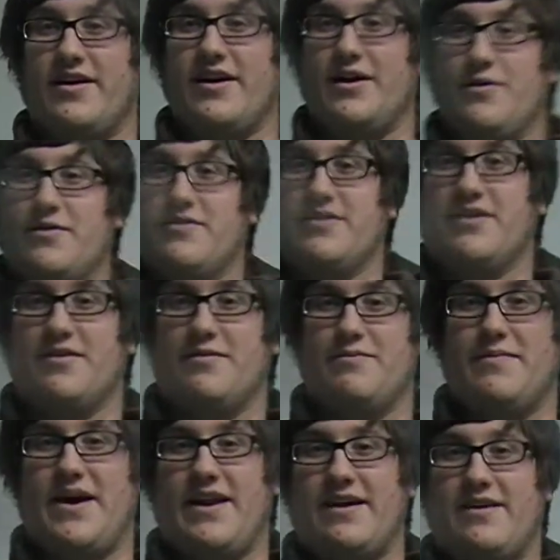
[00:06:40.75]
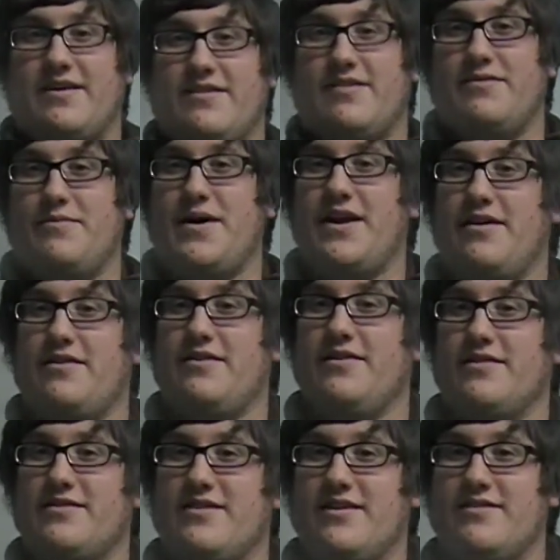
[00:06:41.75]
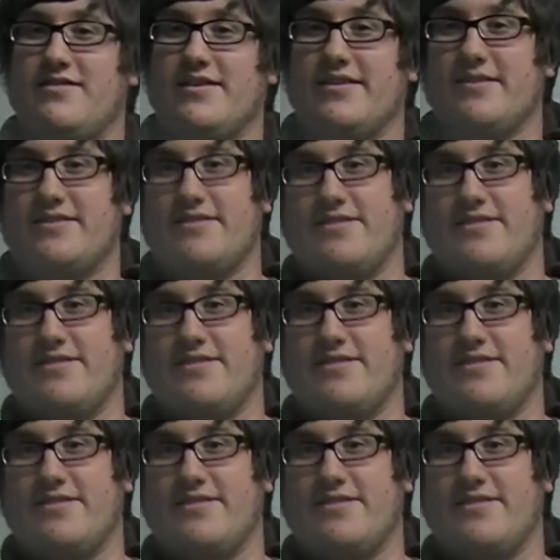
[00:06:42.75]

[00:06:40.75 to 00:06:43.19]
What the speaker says: He was a medical assistant